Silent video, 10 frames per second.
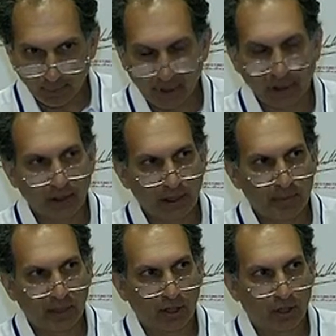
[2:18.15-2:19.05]
partly
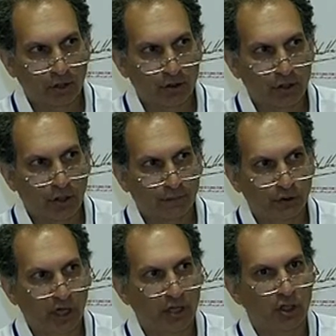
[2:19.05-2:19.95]
because of
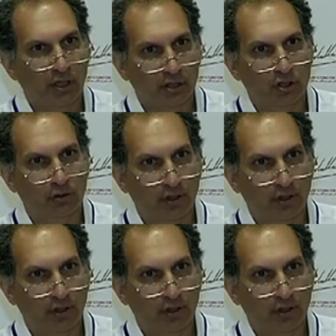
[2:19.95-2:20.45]
changing initial